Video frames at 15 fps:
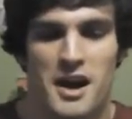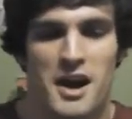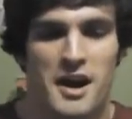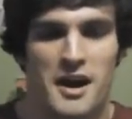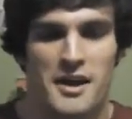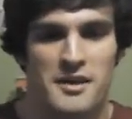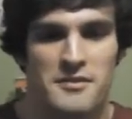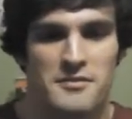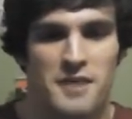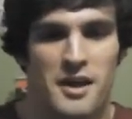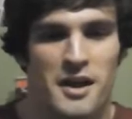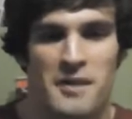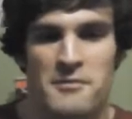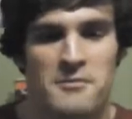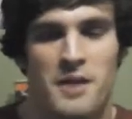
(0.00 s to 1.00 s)

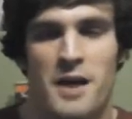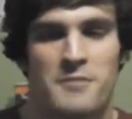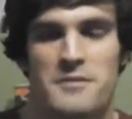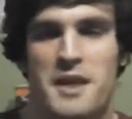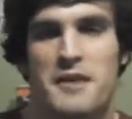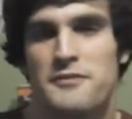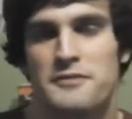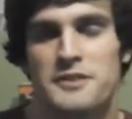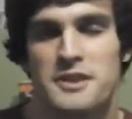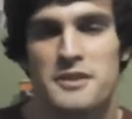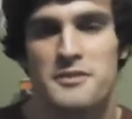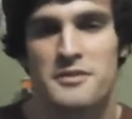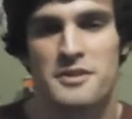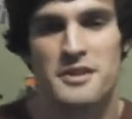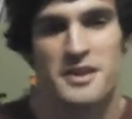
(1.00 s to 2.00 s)
I'm there for you.